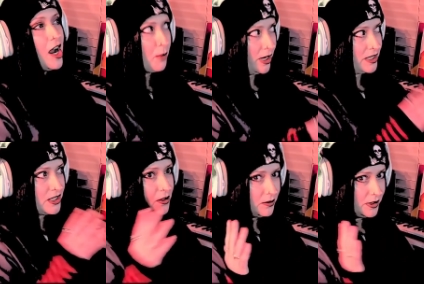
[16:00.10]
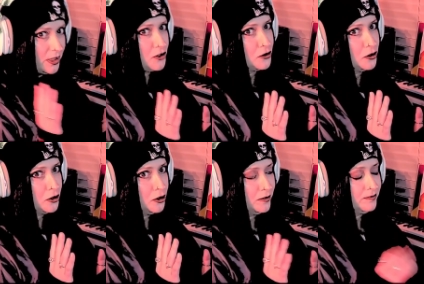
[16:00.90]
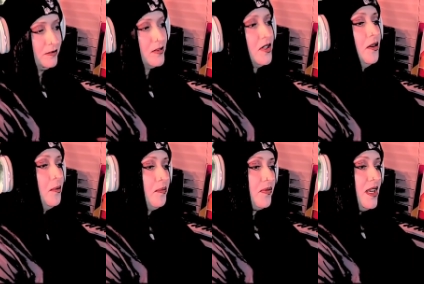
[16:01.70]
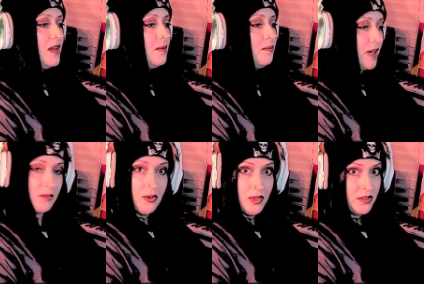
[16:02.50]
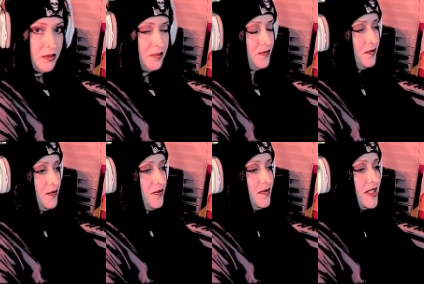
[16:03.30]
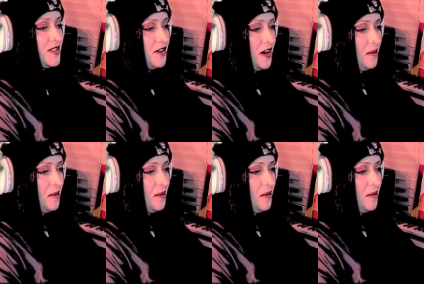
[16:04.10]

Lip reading: branch out like I should. So, but I'm going to. It's all right.